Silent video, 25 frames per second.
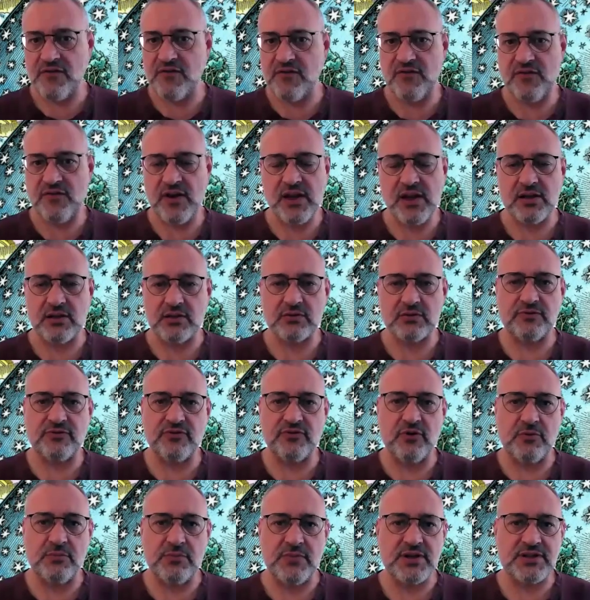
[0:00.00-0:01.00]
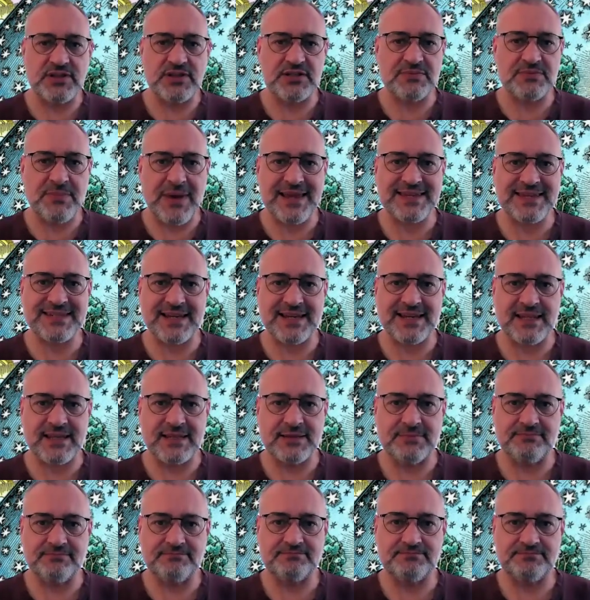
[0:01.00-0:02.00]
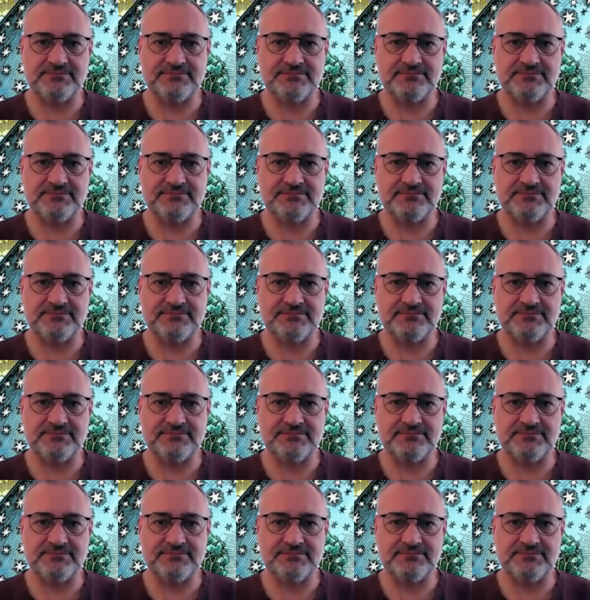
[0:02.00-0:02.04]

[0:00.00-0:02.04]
feel from this is masculine.